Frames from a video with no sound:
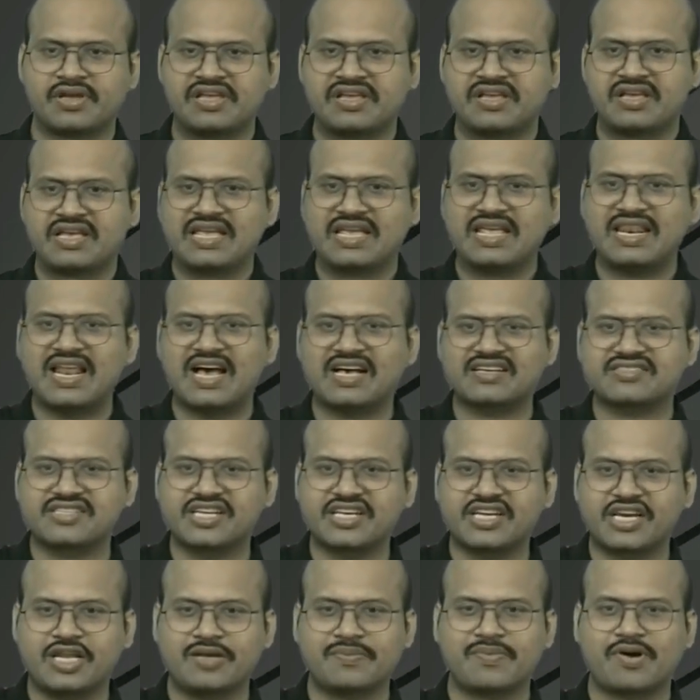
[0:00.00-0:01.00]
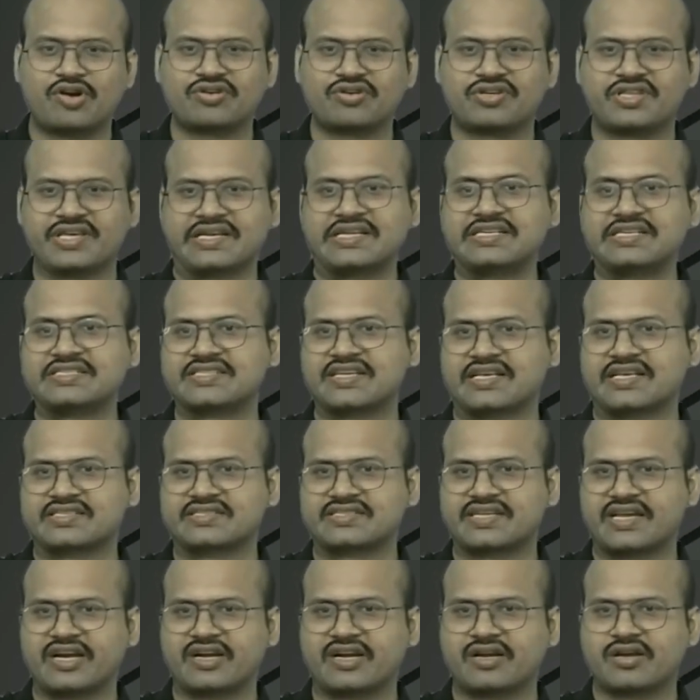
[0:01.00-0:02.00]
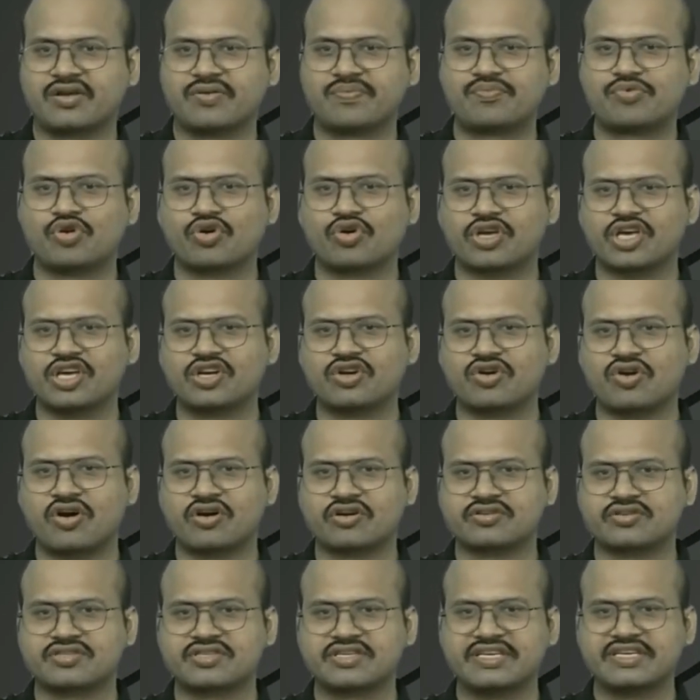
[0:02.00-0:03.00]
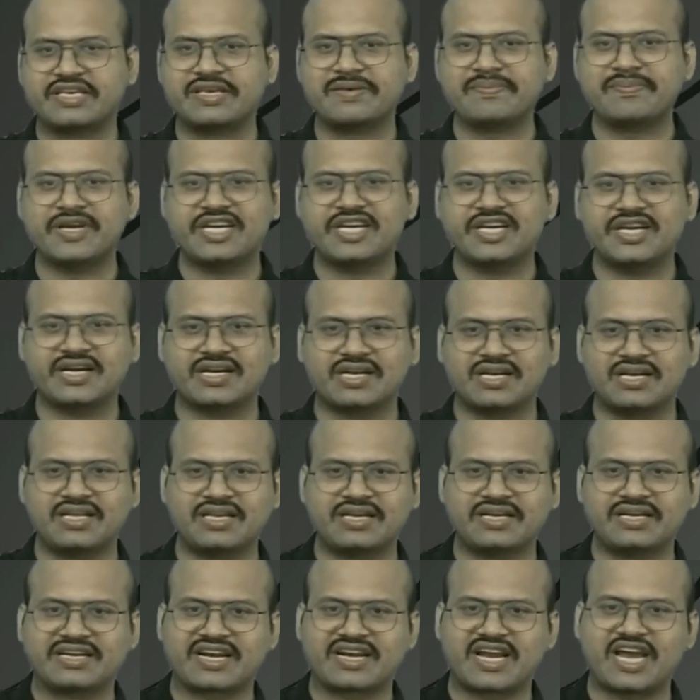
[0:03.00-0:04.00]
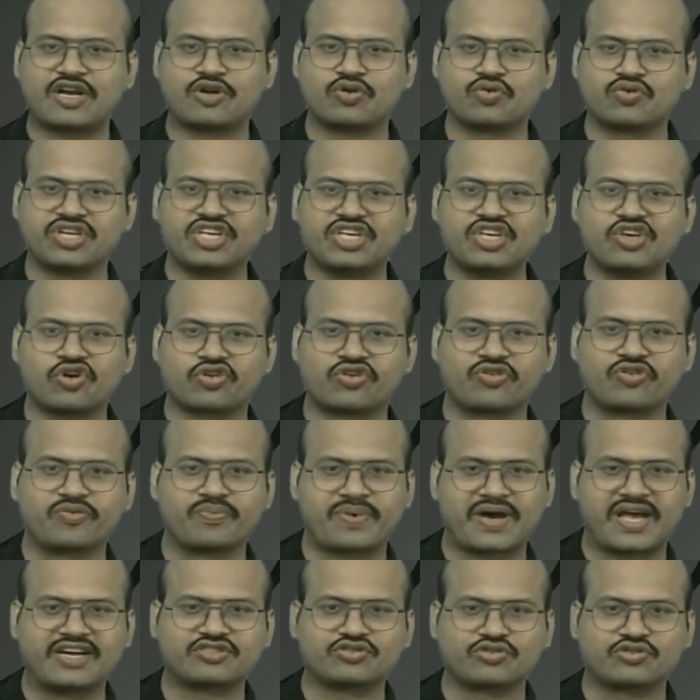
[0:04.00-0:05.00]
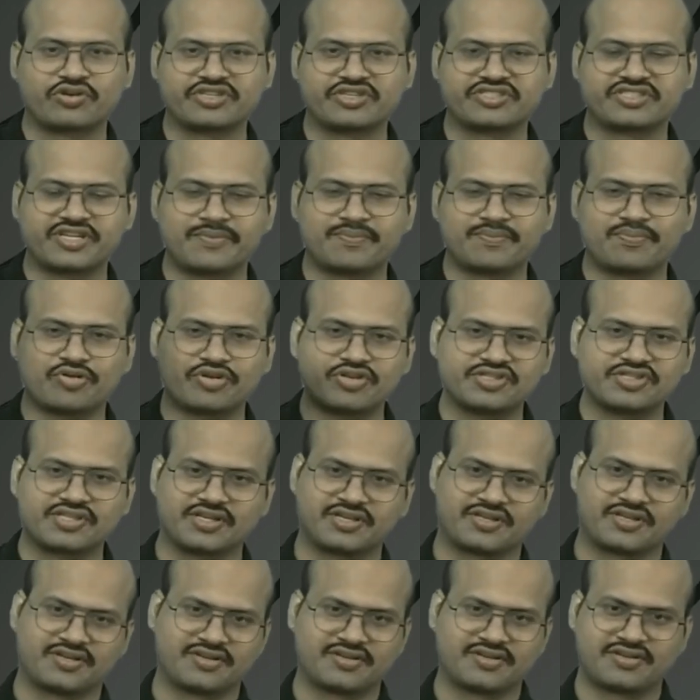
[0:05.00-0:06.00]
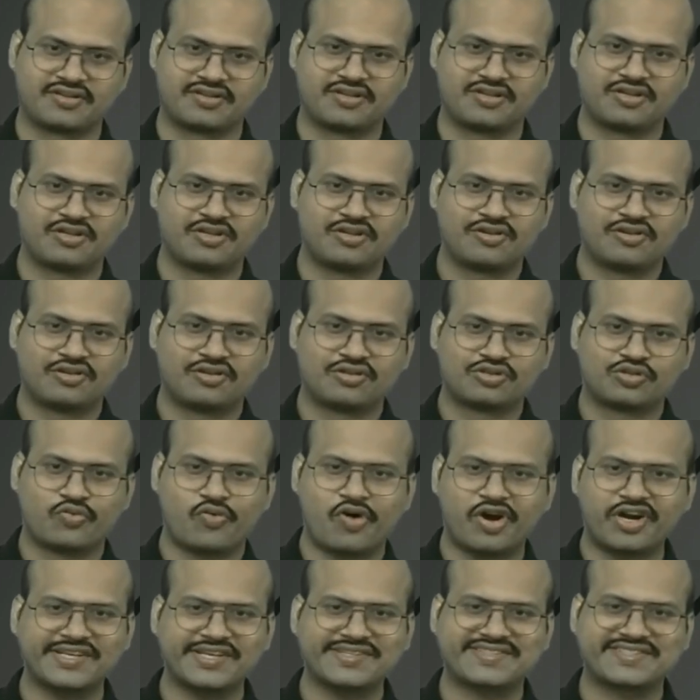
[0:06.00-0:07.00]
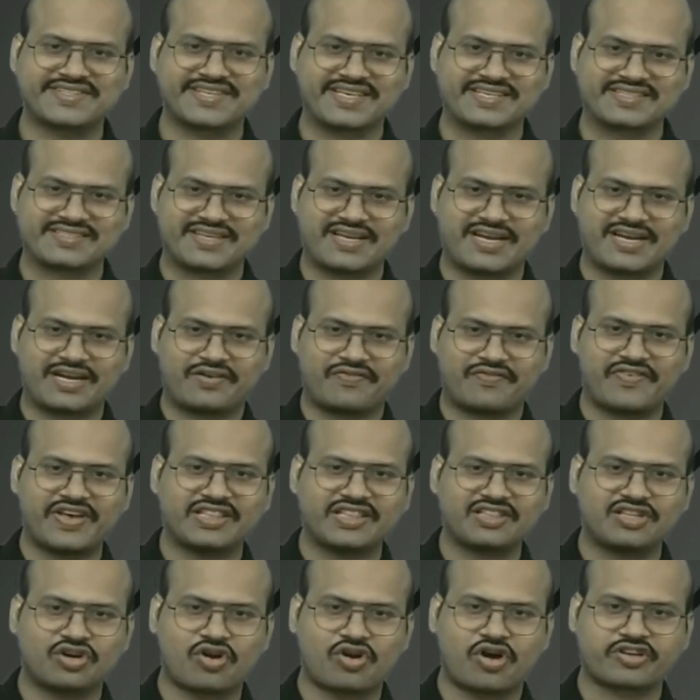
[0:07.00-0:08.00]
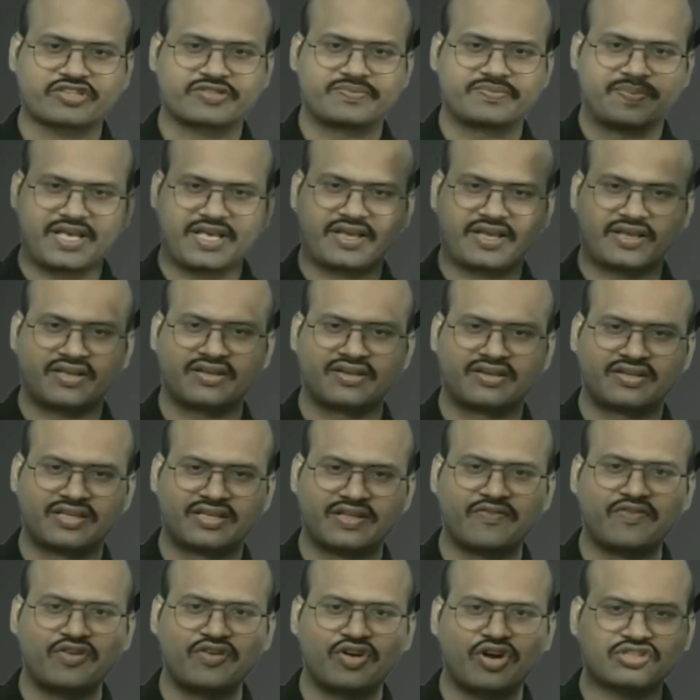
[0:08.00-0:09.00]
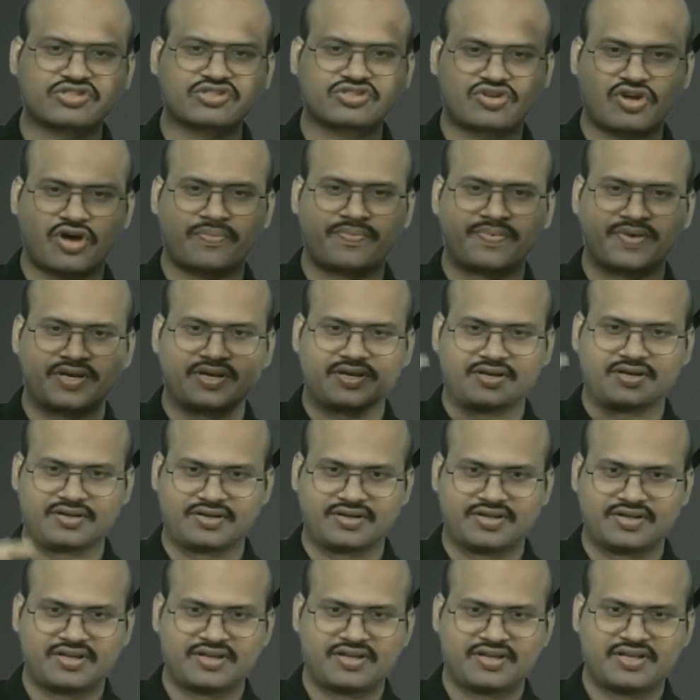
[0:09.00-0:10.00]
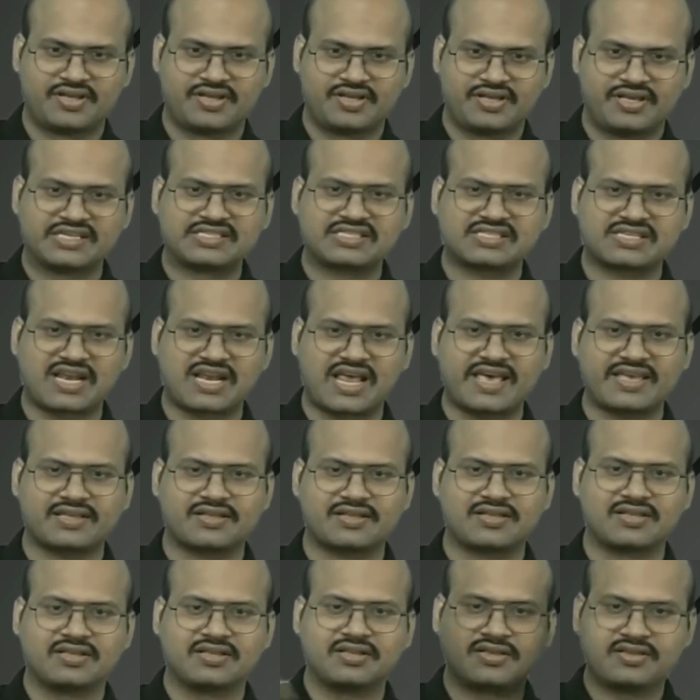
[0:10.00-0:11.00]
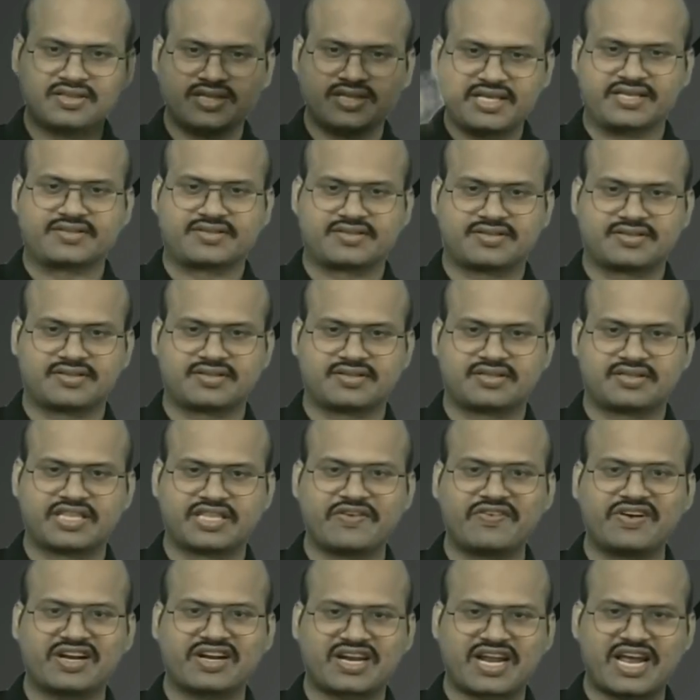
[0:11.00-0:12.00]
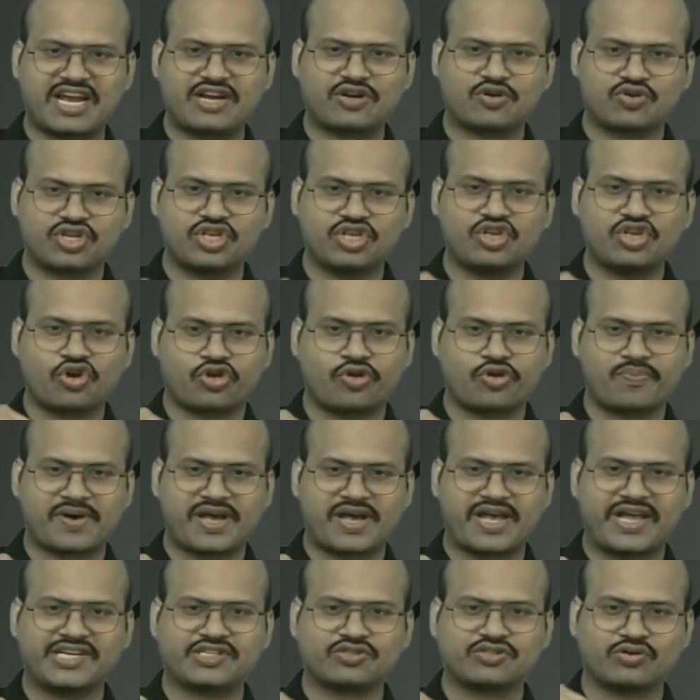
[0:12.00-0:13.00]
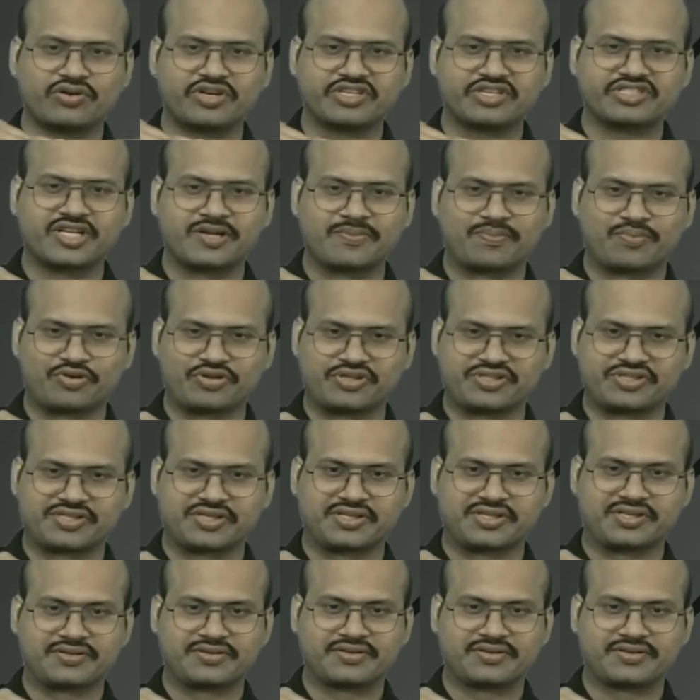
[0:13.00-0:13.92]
Elastic rebound theory says that broken rocks immediately try to reoccupy its original position. What it says that when the rocks break, they will not stop here. It's like this. They will try to reoccupy its original position.